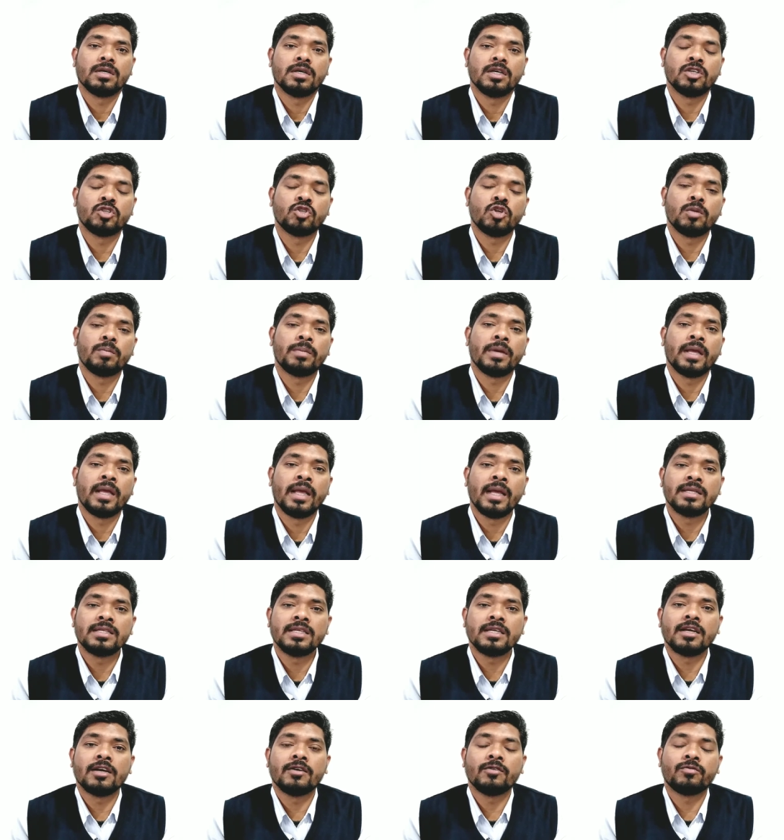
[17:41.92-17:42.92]
it will be
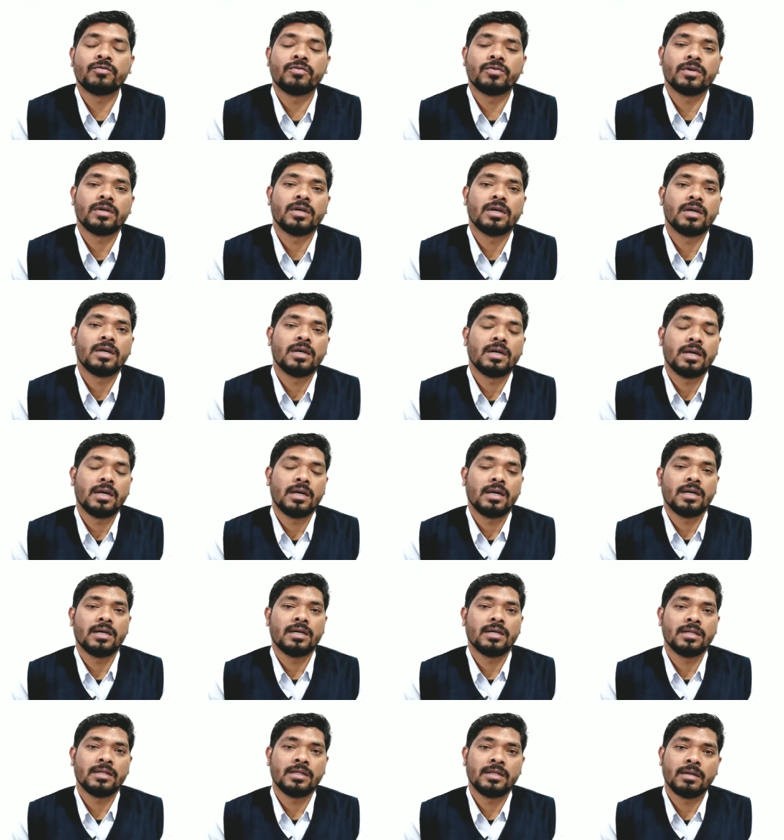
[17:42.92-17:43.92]
heating of
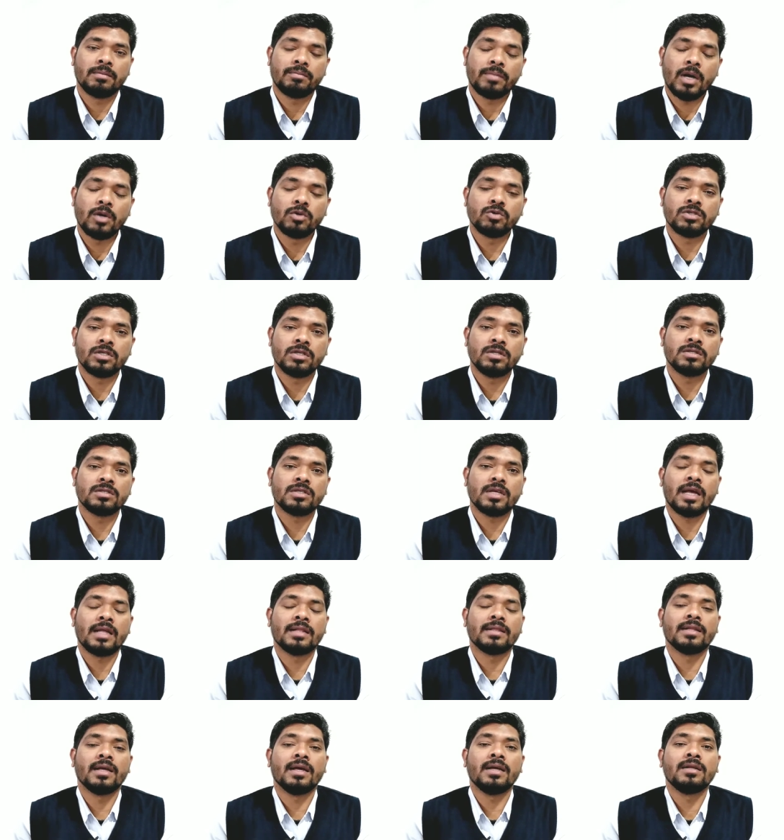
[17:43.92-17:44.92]
the mountains
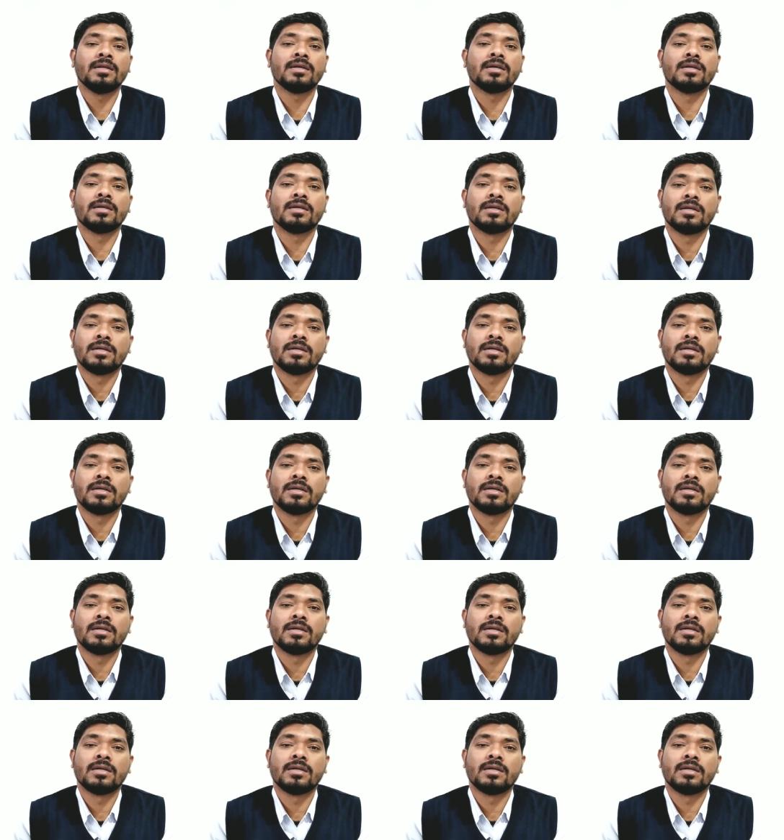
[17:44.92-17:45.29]
and then